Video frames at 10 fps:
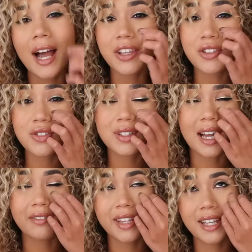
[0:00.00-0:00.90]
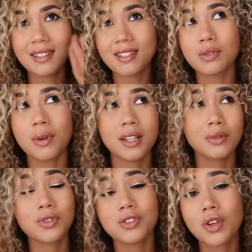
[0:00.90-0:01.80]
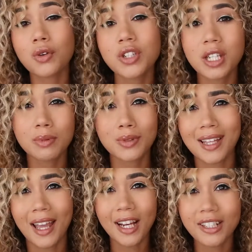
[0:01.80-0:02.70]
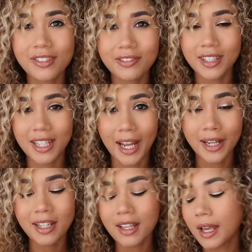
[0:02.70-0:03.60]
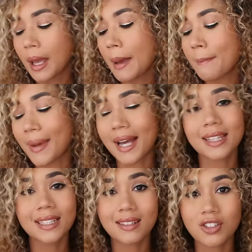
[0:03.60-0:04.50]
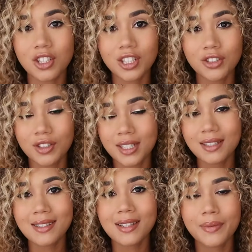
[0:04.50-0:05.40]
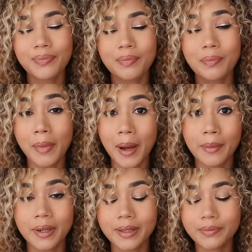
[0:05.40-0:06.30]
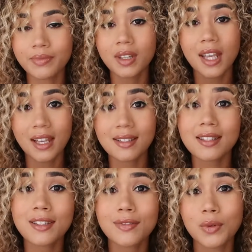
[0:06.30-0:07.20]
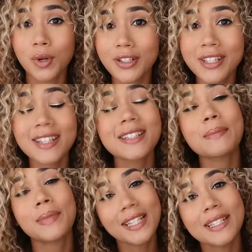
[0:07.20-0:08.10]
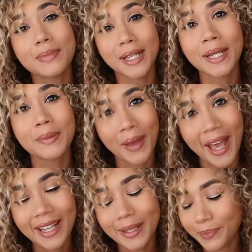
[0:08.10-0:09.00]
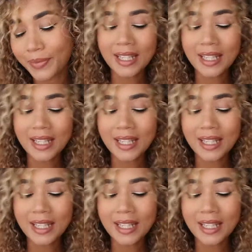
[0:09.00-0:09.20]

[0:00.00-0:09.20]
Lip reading: I used to love the Essence one. It was so cheap. It was like under 50 rand, but they discontinued it. Bummer. Essence, if you're watching this, please bring it back.